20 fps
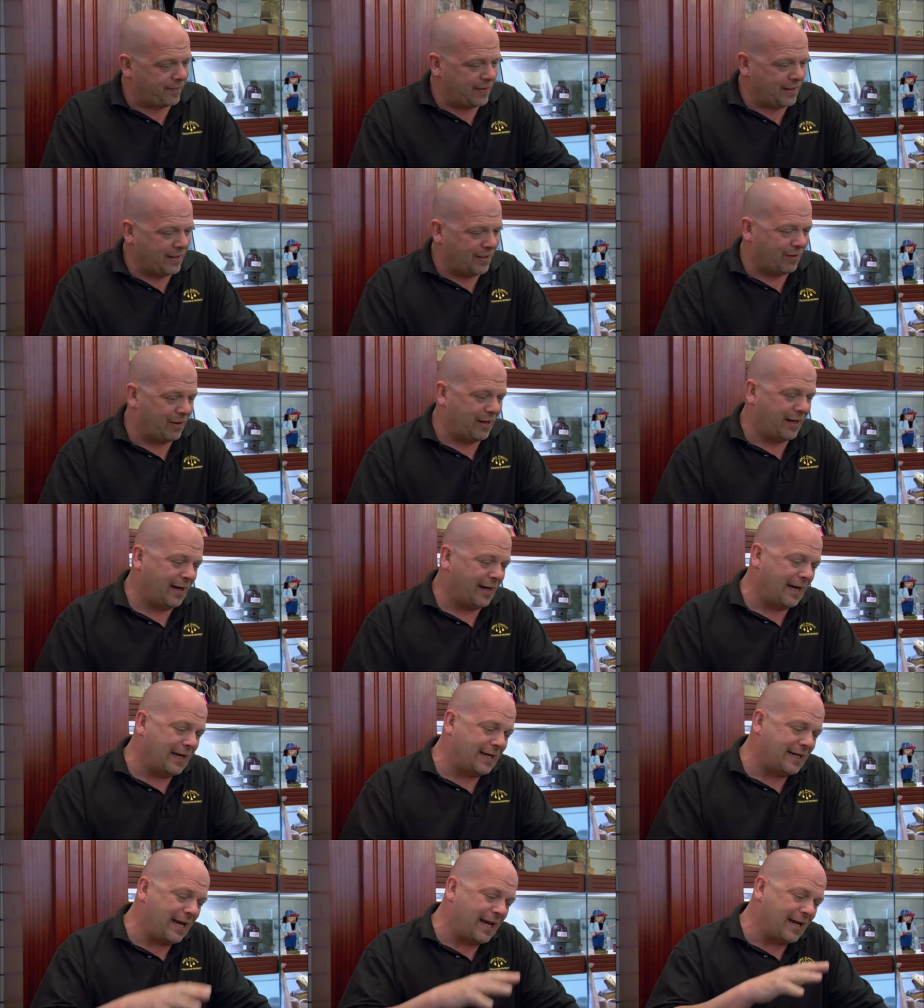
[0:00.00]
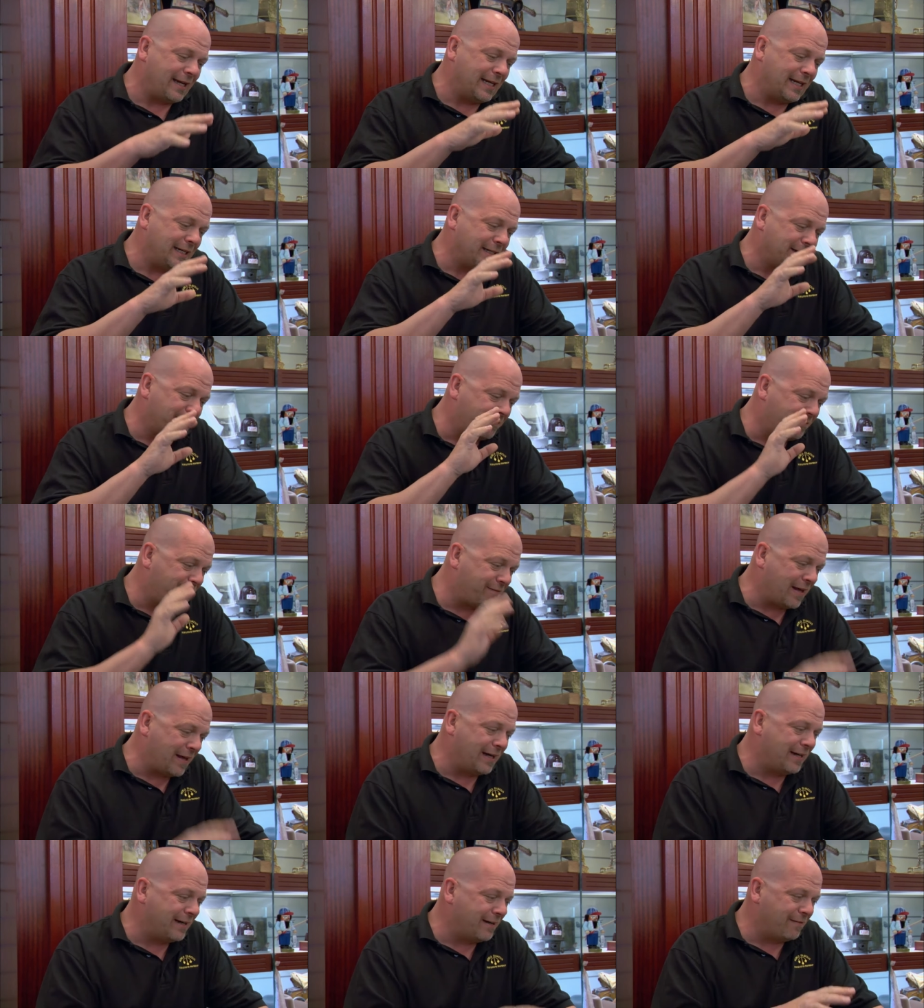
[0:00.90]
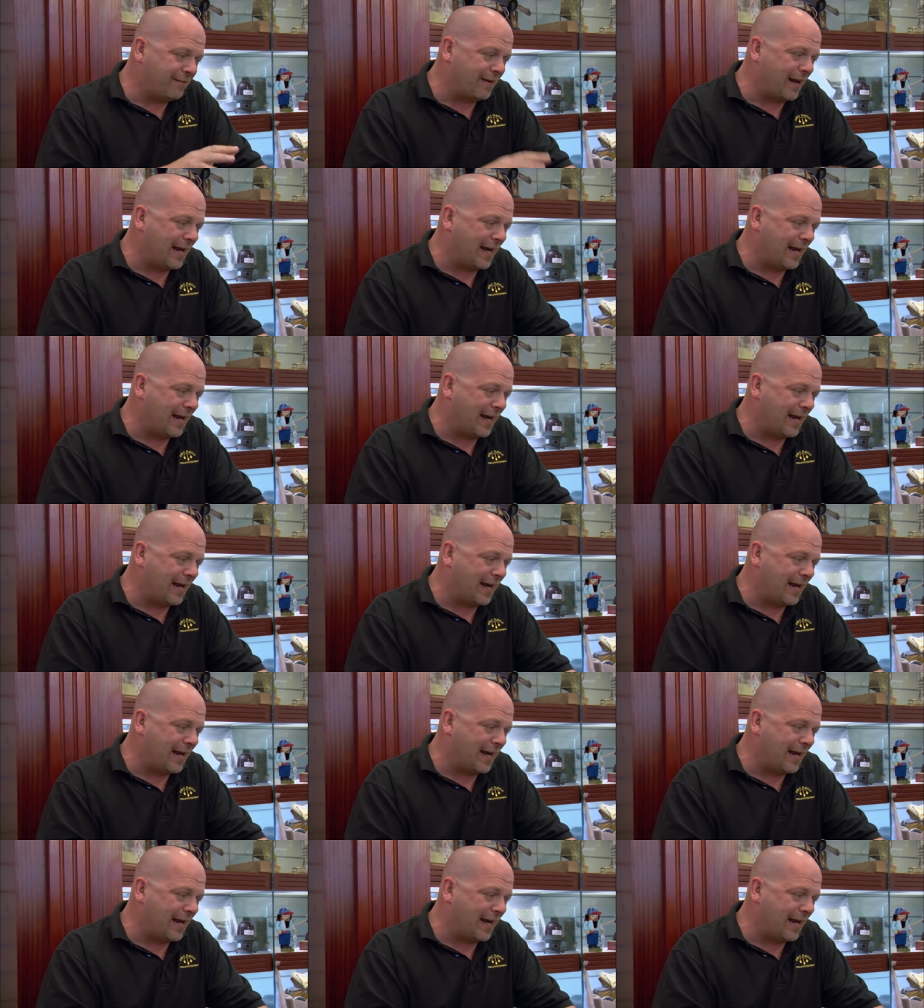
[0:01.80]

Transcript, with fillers: you know, I, I, can't get a definitive